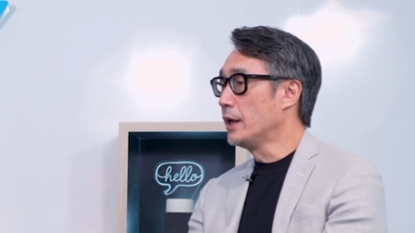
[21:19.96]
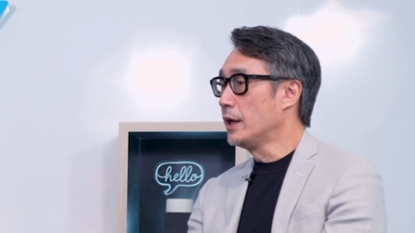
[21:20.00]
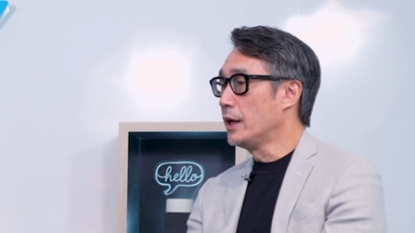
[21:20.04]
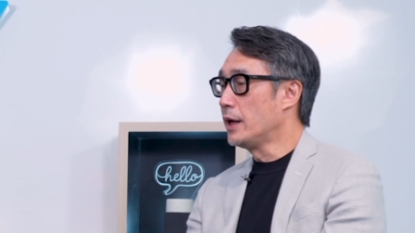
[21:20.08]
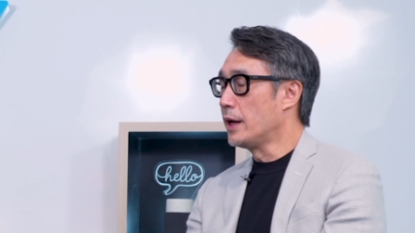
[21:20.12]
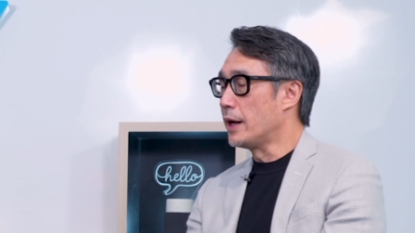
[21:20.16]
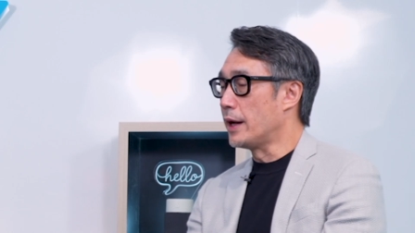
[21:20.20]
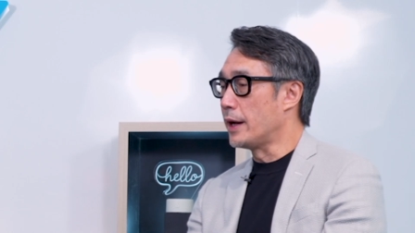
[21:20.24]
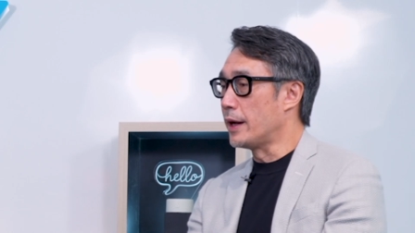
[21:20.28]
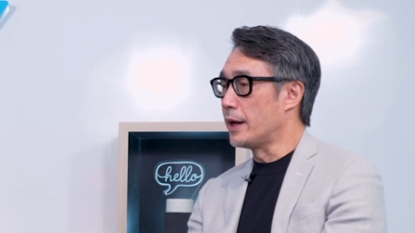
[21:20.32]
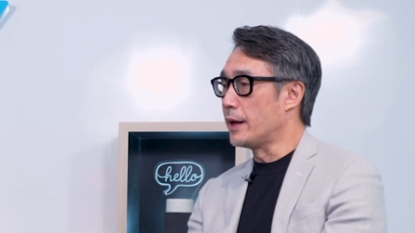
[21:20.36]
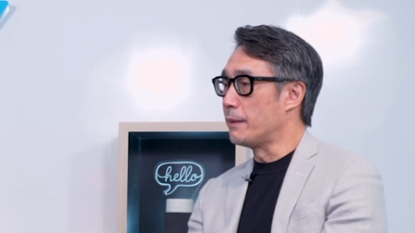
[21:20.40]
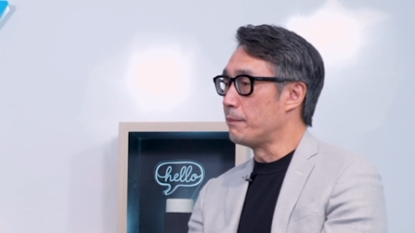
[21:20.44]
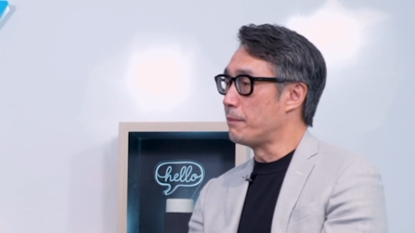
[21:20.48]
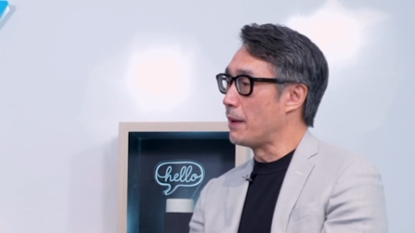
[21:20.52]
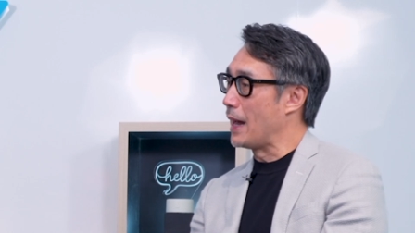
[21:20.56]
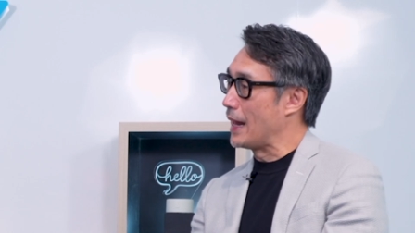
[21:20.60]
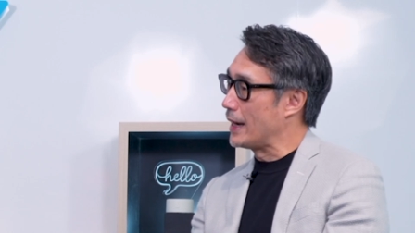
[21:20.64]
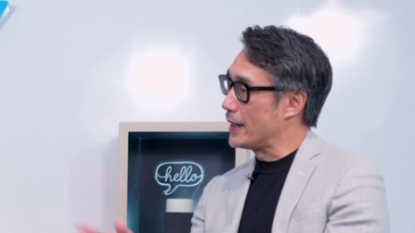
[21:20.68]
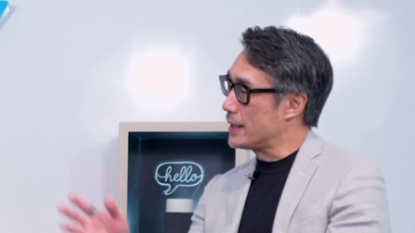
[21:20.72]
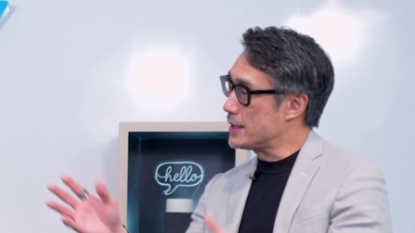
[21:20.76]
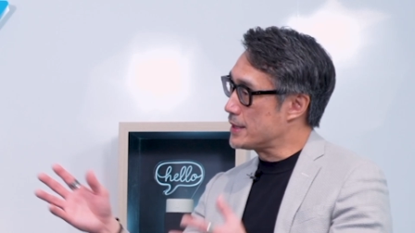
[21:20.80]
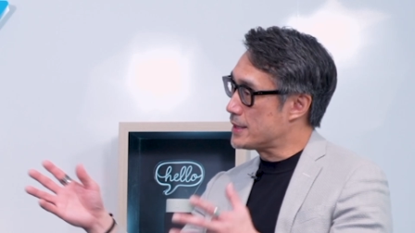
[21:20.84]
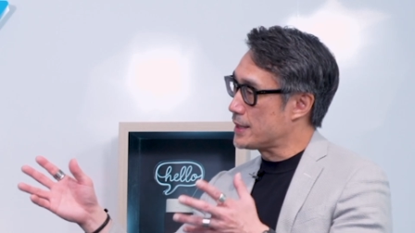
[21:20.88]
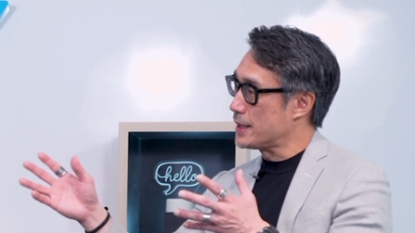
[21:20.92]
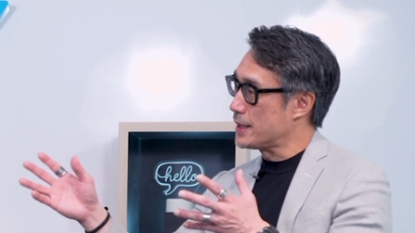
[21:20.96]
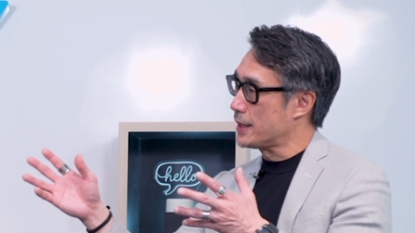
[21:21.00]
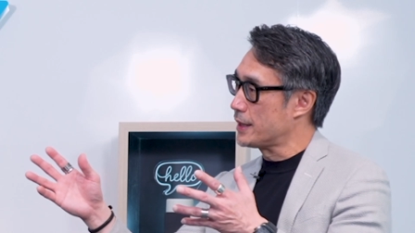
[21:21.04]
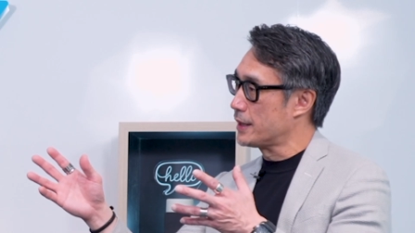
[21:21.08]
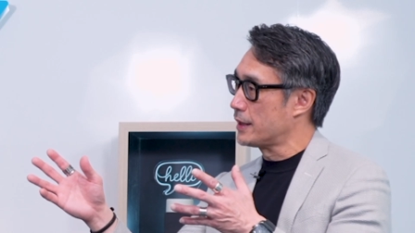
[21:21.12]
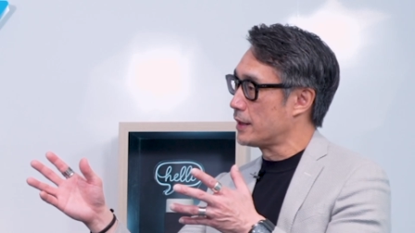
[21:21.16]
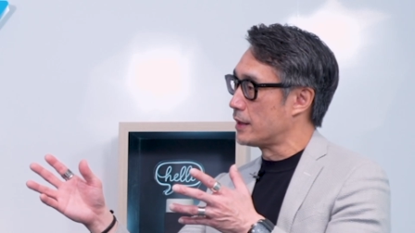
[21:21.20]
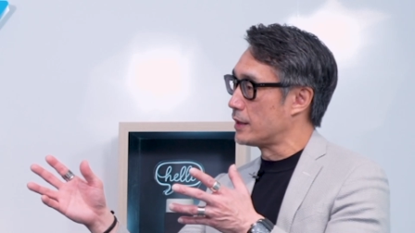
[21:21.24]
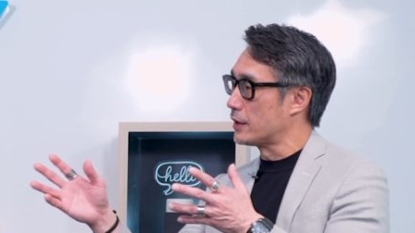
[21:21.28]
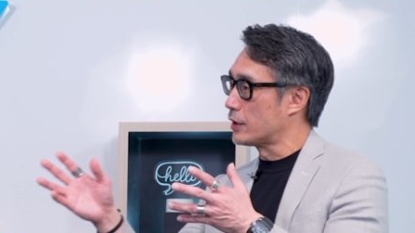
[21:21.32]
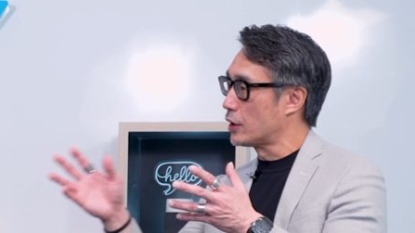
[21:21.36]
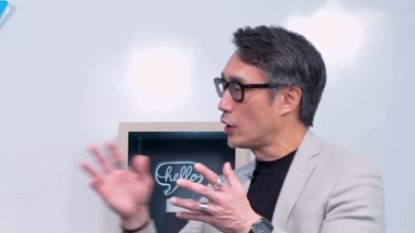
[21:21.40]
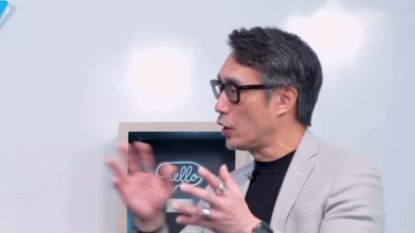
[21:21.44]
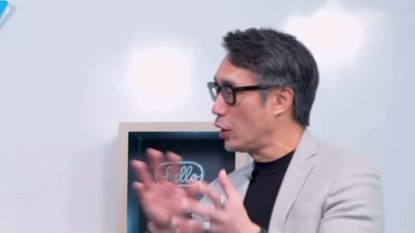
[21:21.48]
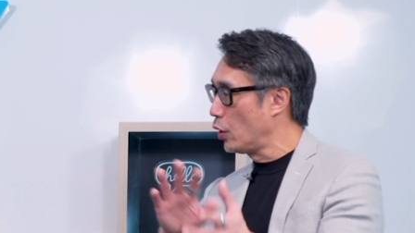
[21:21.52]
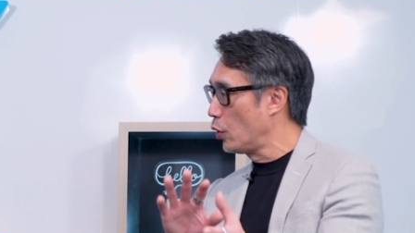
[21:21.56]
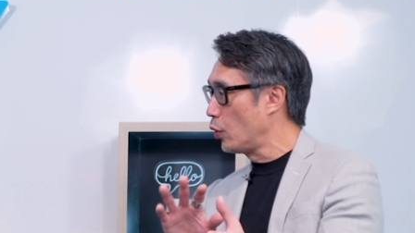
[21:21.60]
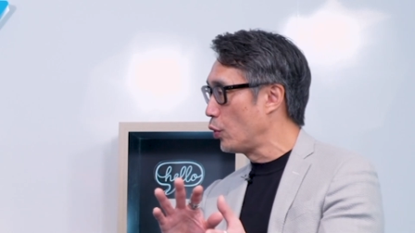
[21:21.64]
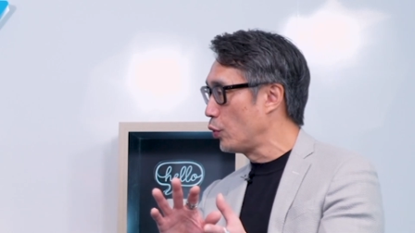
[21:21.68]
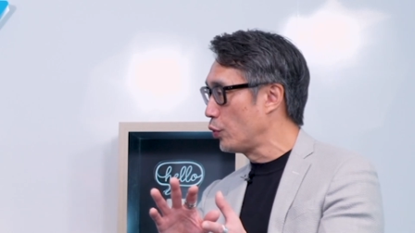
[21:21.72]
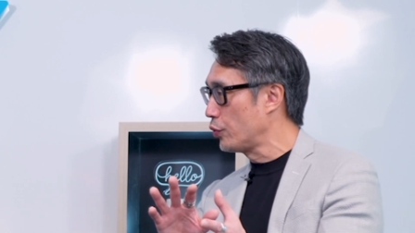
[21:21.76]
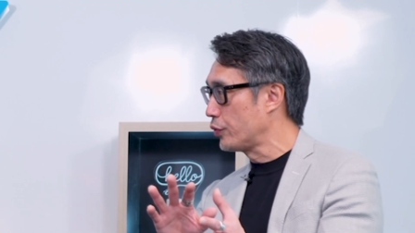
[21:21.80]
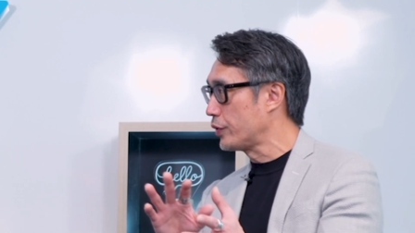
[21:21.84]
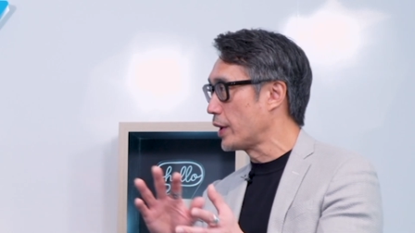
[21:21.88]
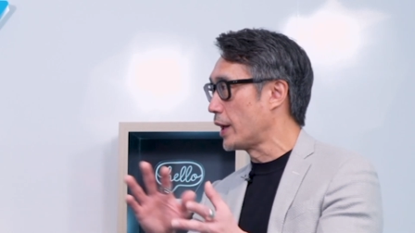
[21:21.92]
uh, balancing a
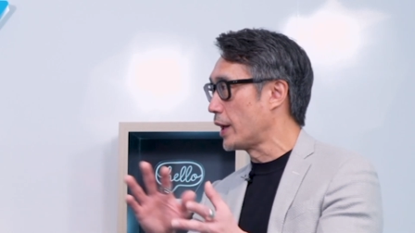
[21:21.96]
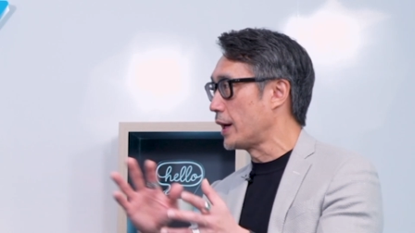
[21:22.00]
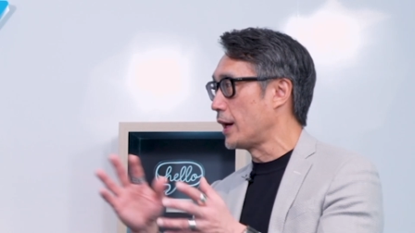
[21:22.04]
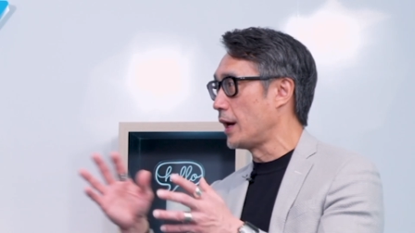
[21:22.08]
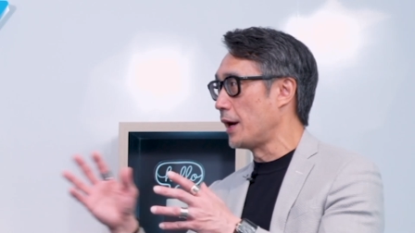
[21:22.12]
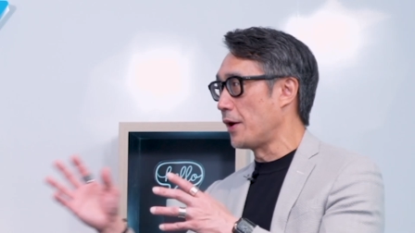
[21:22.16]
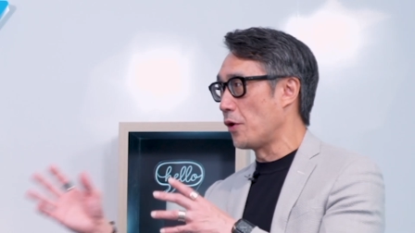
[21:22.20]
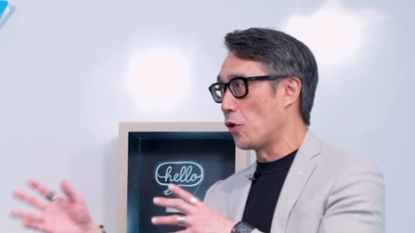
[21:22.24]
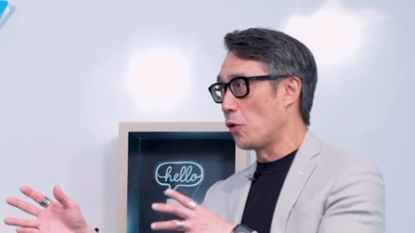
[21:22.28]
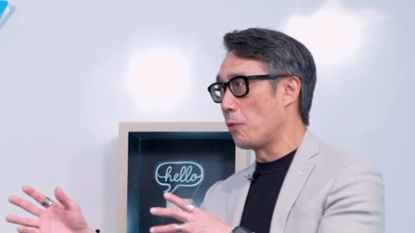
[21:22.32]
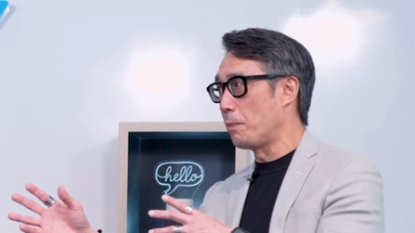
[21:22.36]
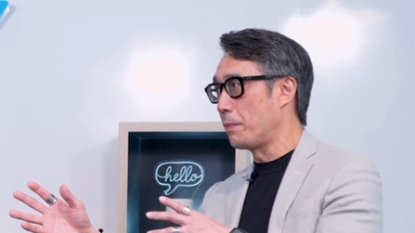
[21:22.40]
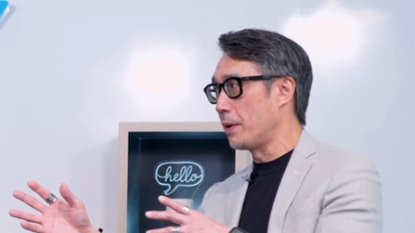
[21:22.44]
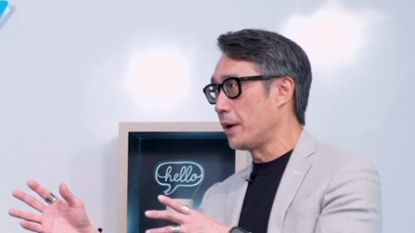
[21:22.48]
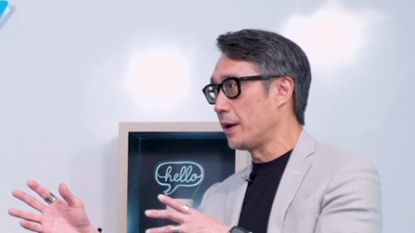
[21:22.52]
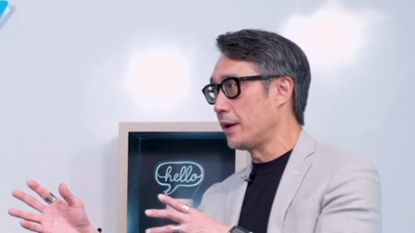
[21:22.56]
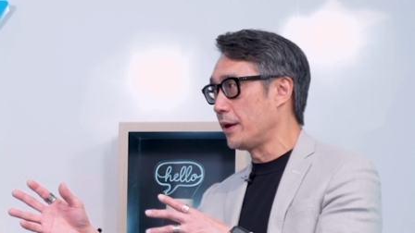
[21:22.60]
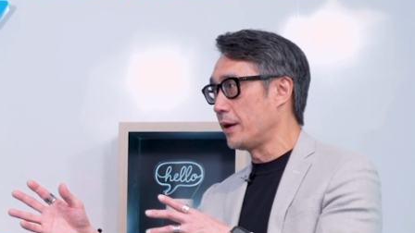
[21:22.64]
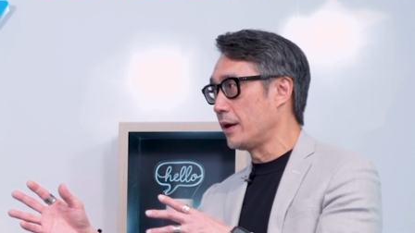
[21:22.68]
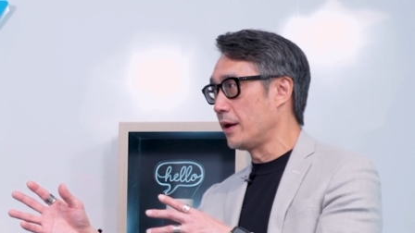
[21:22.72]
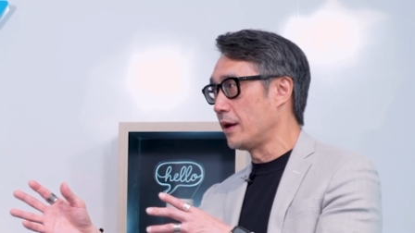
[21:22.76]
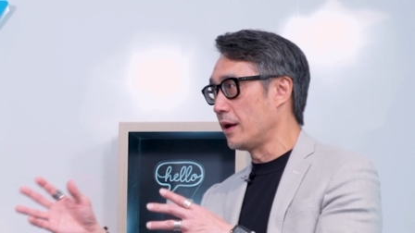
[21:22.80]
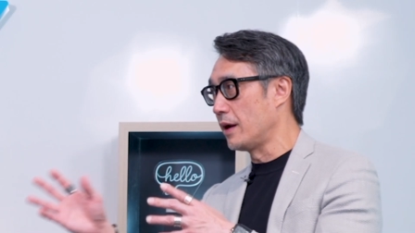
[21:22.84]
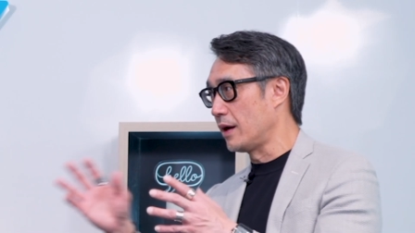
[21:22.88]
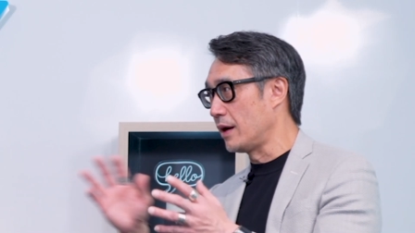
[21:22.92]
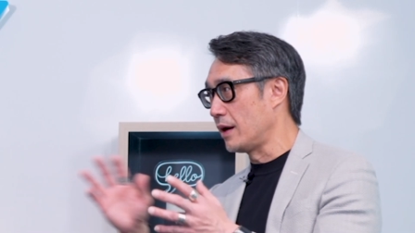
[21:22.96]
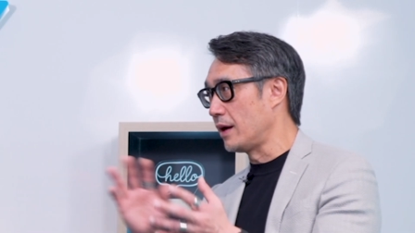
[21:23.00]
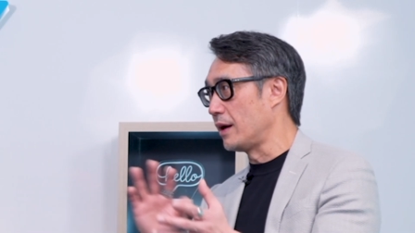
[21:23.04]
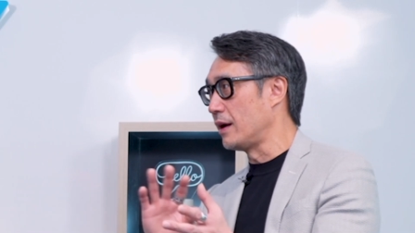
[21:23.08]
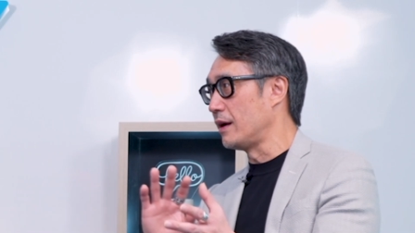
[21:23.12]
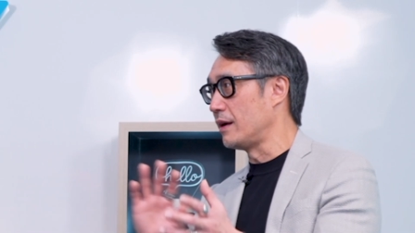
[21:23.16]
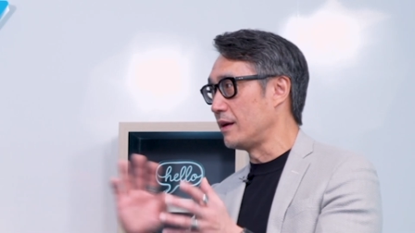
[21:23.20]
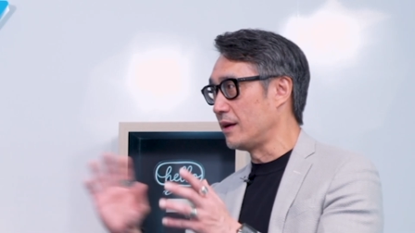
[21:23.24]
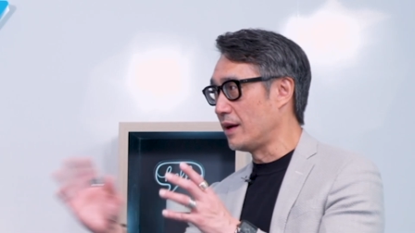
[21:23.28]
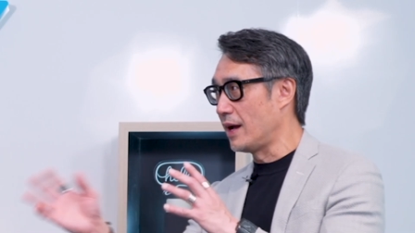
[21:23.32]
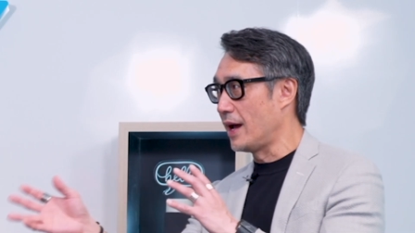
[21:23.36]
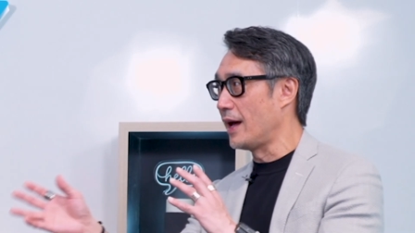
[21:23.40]
closed and an open uh,